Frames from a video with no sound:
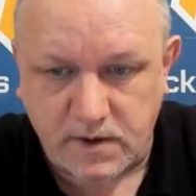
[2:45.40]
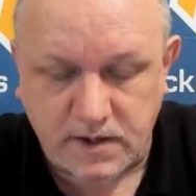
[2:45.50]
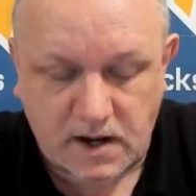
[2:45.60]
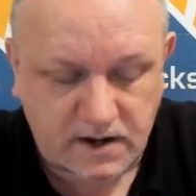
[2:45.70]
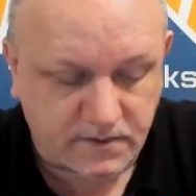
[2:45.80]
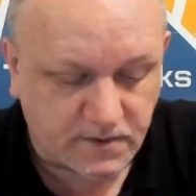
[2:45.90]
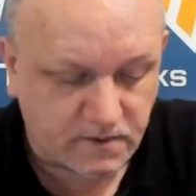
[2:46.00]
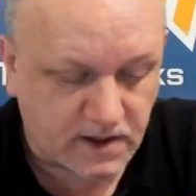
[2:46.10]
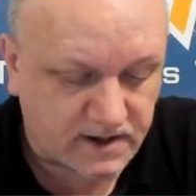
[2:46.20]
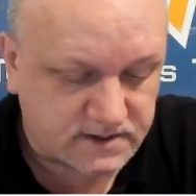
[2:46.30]
in 9 of their
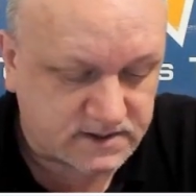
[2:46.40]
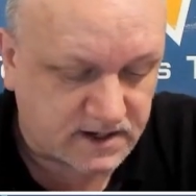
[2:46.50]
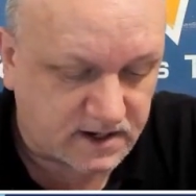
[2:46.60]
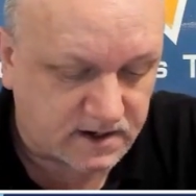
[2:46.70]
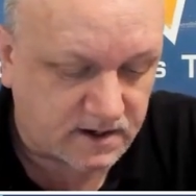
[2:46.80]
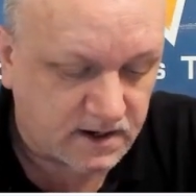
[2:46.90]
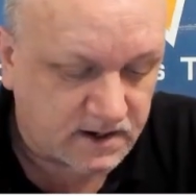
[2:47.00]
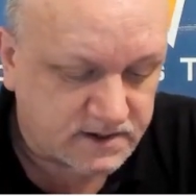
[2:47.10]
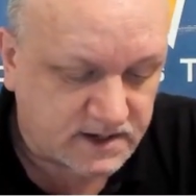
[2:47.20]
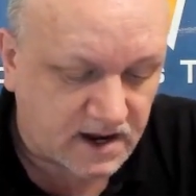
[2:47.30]
last 10.
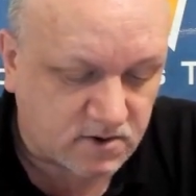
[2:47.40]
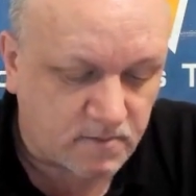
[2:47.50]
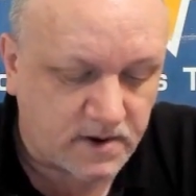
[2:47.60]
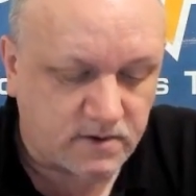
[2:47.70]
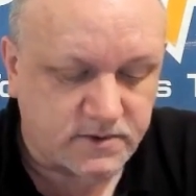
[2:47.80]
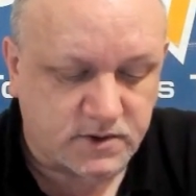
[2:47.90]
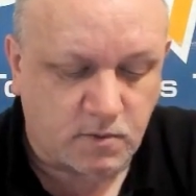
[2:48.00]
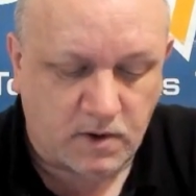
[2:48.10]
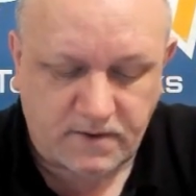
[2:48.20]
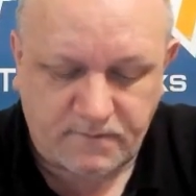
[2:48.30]
Sacramento's
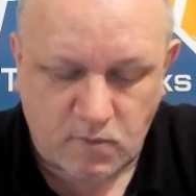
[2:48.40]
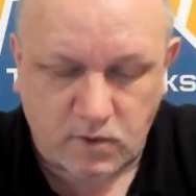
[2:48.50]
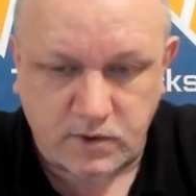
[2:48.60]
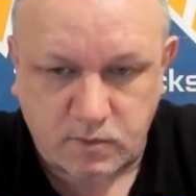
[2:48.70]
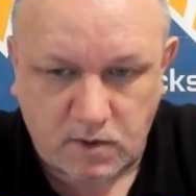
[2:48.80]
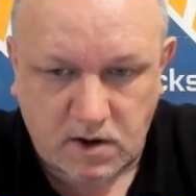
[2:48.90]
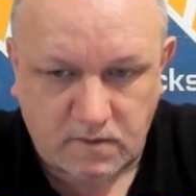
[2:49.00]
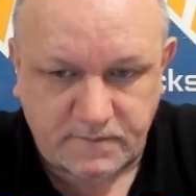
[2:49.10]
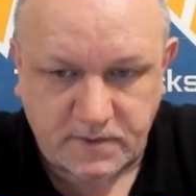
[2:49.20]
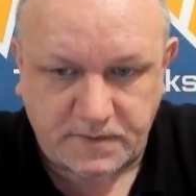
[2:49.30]

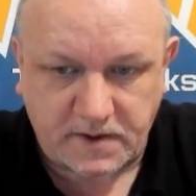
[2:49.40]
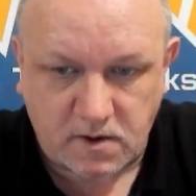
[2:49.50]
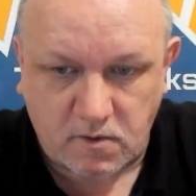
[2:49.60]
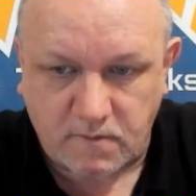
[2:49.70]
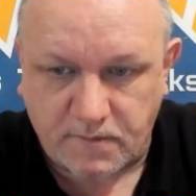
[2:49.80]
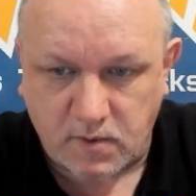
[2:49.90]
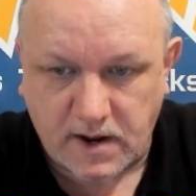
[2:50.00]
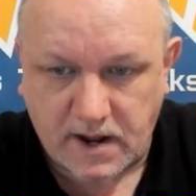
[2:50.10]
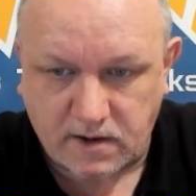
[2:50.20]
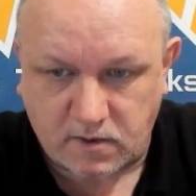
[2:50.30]
24-12 to the over
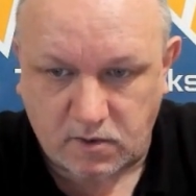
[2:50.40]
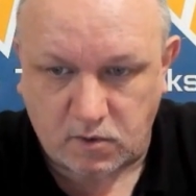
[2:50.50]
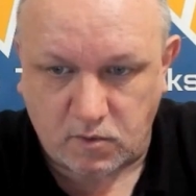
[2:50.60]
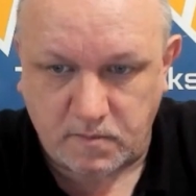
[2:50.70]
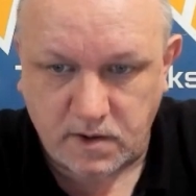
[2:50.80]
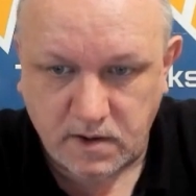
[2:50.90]
at home.